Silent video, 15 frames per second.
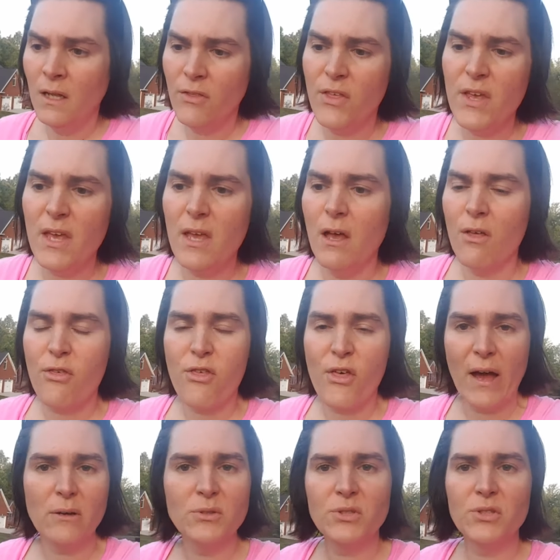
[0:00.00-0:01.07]
the
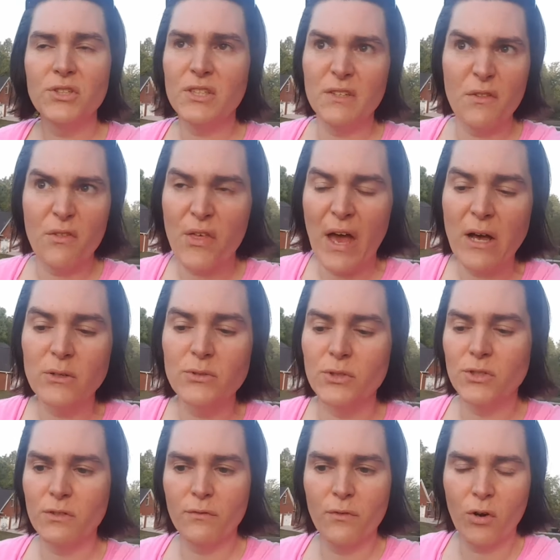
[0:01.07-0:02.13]
thousands and
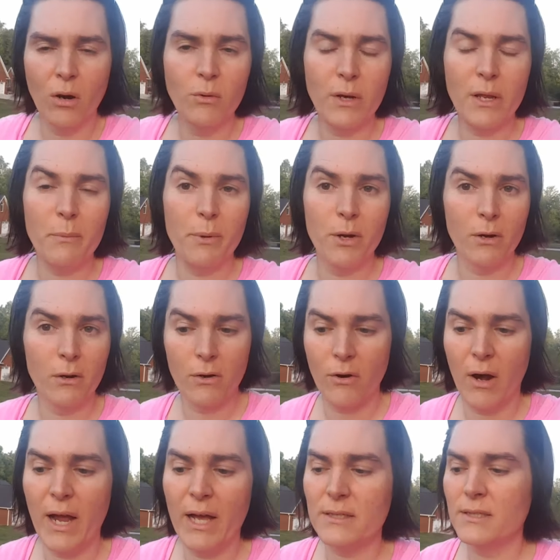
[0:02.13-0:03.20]
thousands of crony
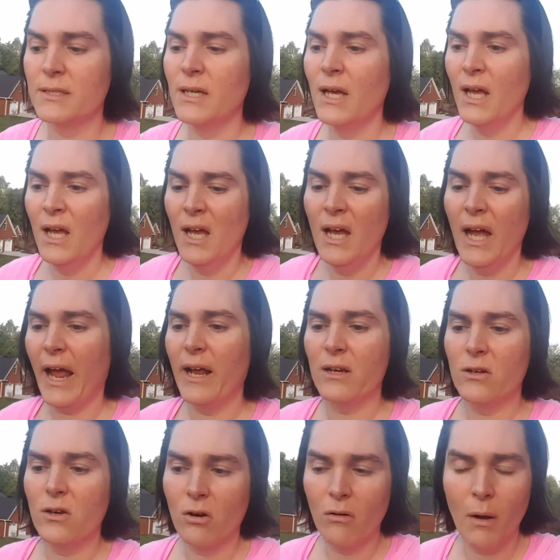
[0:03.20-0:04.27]
bureaucrats
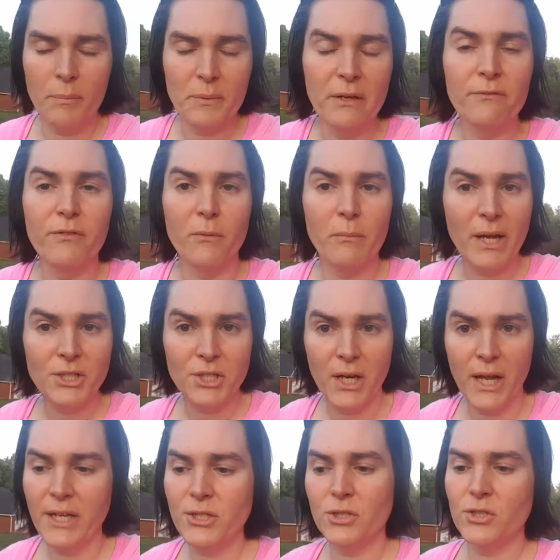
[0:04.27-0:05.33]
and corrupt
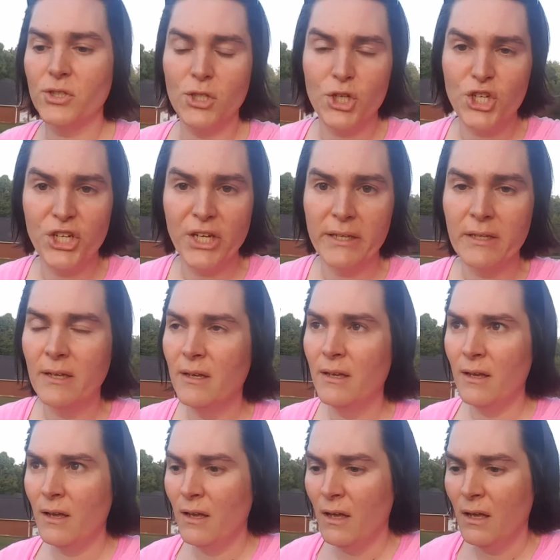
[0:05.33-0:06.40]
information agents and shit
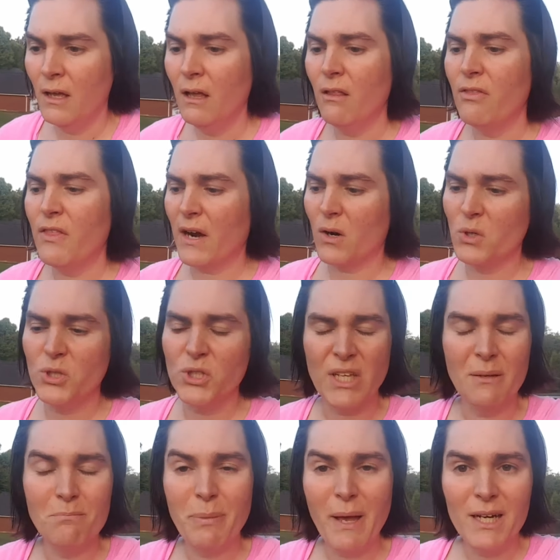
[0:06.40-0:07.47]
that are just
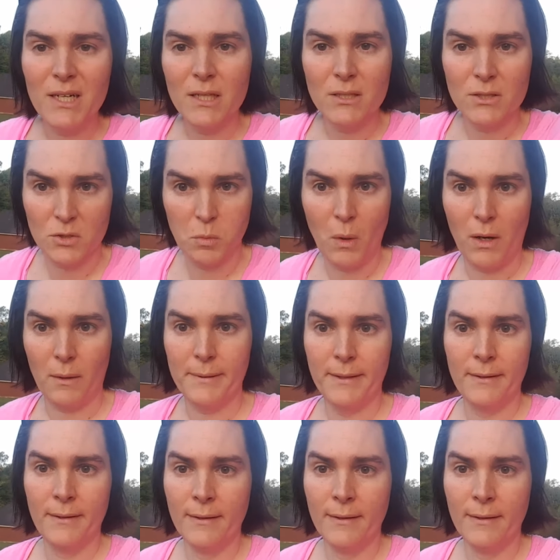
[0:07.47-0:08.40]
embedded in the swamp.